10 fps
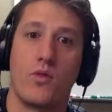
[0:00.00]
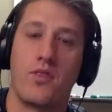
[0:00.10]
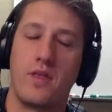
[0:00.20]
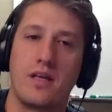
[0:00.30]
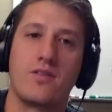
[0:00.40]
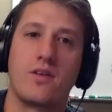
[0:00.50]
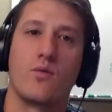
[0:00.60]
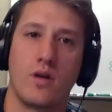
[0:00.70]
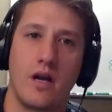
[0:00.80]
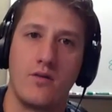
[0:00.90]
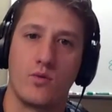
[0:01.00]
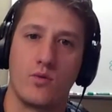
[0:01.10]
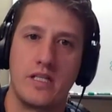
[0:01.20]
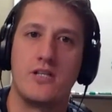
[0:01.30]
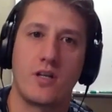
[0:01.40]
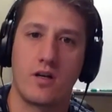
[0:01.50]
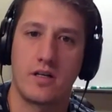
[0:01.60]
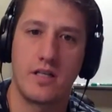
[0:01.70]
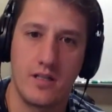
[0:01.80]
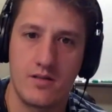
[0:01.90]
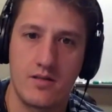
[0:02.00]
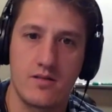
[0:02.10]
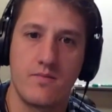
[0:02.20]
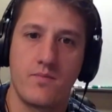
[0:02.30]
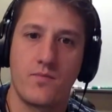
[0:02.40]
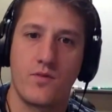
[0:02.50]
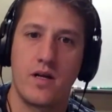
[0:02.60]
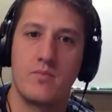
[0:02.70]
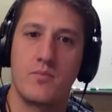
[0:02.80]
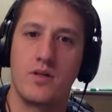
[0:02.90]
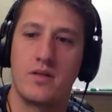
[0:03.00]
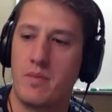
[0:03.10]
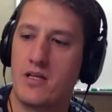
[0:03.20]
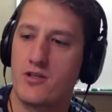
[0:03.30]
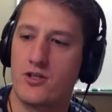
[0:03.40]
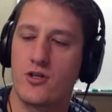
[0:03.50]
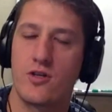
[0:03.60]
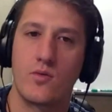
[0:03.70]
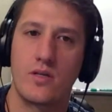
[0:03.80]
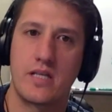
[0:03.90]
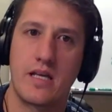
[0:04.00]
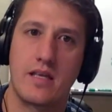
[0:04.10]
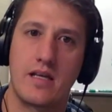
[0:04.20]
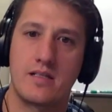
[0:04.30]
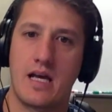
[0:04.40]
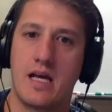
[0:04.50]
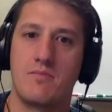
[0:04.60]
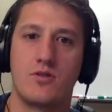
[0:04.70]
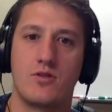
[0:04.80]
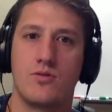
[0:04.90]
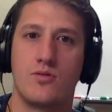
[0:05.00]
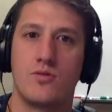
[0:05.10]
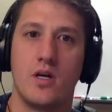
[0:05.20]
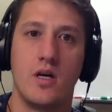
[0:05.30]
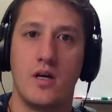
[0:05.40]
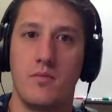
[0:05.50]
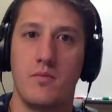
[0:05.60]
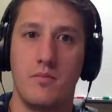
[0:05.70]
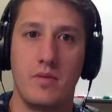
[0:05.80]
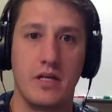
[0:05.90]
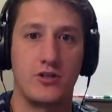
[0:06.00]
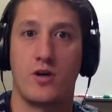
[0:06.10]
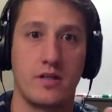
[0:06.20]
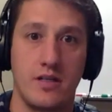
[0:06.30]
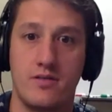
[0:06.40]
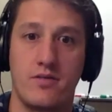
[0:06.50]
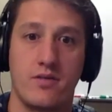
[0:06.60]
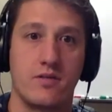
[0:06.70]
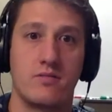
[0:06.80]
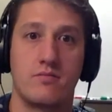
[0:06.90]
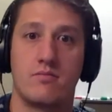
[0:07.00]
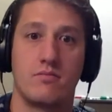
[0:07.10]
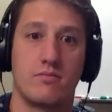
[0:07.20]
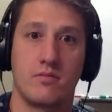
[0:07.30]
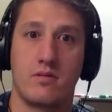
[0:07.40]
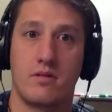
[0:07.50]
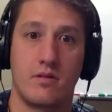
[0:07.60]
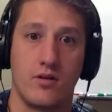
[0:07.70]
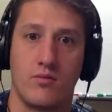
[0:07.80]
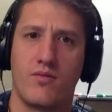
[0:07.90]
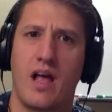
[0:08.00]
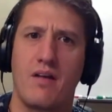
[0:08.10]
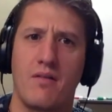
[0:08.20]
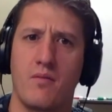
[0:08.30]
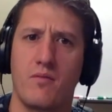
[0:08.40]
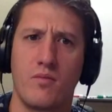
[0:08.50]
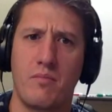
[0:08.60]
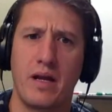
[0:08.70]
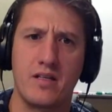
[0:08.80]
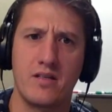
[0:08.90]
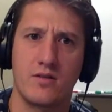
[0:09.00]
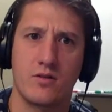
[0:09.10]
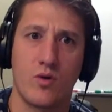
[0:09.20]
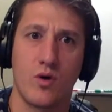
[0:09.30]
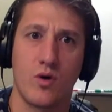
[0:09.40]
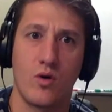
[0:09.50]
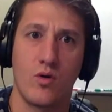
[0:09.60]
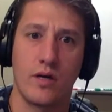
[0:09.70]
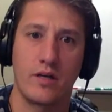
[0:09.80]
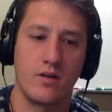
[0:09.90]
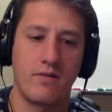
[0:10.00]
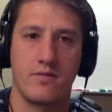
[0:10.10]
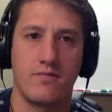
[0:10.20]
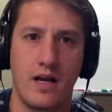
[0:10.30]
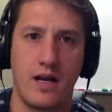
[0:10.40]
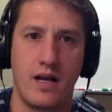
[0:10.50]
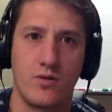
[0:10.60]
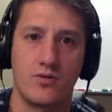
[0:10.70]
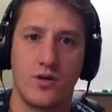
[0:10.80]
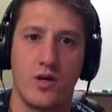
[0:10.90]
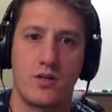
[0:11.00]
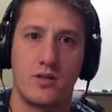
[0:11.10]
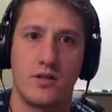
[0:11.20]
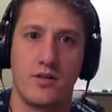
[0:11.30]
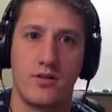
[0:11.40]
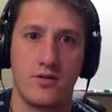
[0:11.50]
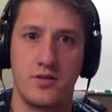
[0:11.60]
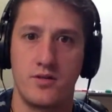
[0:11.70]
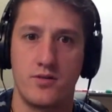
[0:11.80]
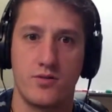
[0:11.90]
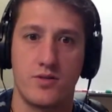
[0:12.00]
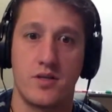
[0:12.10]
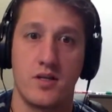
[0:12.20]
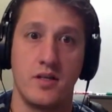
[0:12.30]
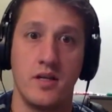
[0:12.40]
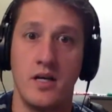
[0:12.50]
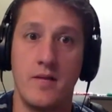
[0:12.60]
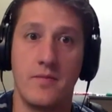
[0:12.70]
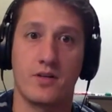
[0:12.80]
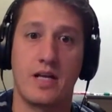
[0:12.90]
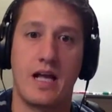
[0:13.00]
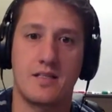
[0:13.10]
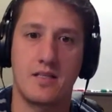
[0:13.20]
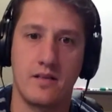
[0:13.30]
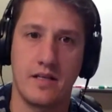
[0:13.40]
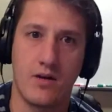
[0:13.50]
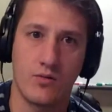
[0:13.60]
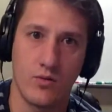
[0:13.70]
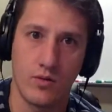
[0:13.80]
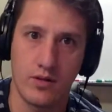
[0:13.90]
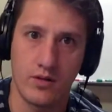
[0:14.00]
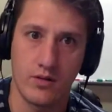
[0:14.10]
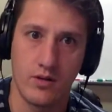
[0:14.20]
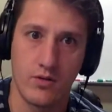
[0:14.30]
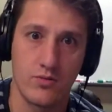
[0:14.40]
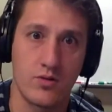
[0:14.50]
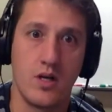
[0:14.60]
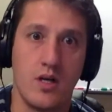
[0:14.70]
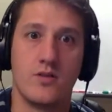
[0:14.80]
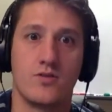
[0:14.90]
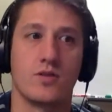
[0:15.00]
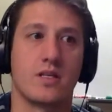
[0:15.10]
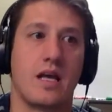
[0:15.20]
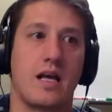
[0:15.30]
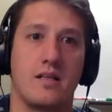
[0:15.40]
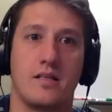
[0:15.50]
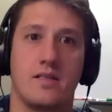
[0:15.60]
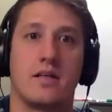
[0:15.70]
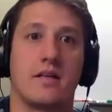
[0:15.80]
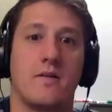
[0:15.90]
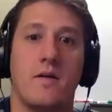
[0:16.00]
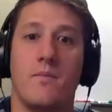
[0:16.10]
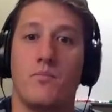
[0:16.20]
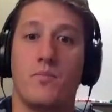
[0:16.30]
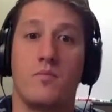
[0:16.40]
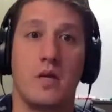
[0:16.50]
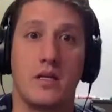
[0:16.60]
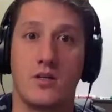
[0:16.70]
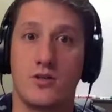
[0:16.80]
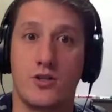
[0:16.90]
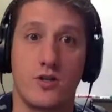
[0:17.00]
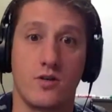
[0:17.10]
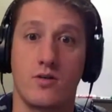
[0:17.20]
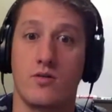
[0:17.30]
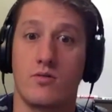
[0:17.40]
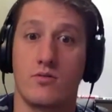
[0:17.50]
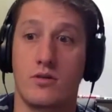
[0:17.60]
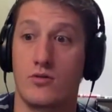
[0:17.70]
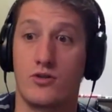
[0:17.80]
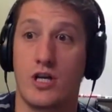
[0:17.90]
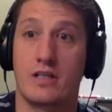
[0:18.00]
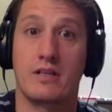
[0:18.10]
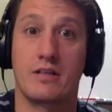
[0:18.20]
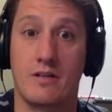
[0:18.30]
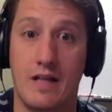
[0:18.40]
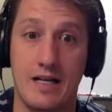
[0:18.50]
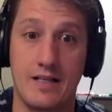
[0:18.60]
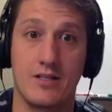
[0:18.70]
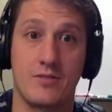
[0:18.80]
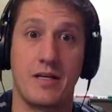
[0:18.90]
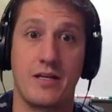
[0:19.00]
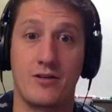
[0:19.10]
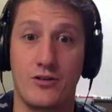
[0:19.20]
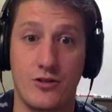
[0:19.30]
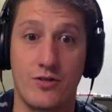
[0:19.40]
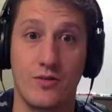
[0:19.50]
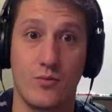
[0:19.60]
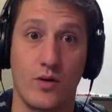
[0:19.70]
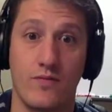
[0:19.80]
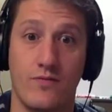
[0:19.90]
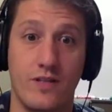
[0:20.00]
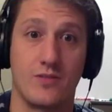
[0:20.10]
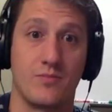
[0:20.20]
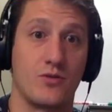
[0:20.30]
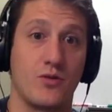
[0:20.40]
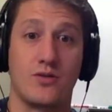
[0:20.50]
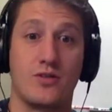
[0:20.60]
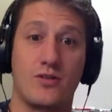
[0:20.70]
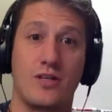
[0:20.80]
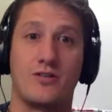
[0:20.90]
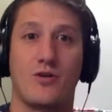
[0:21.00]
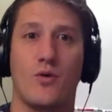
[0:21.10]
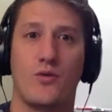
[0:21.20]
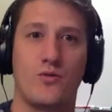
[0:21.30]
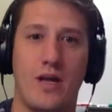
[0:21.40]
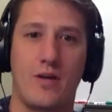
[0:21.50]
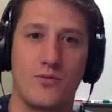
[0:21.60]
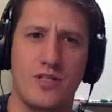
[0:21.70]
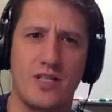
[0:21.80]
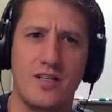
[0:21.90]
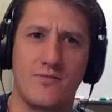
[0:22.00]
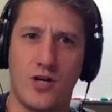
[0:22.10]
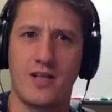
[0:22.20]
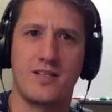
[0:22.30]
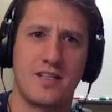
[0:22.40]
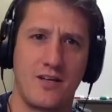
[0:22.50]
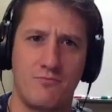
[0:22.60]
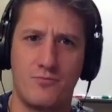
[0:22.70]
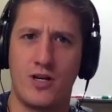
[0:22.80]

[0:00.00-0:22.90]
things that we're teaching our kids, right? Making sure that we take that time to make sure our kids are, my kids are growing. I've got a 5-year-old daughter and a 13-year-old son. They're constantly outgrowing their clothes. So it's like making sure, checking their closets, making sure that what fits them. So it's going through that routine of try this on,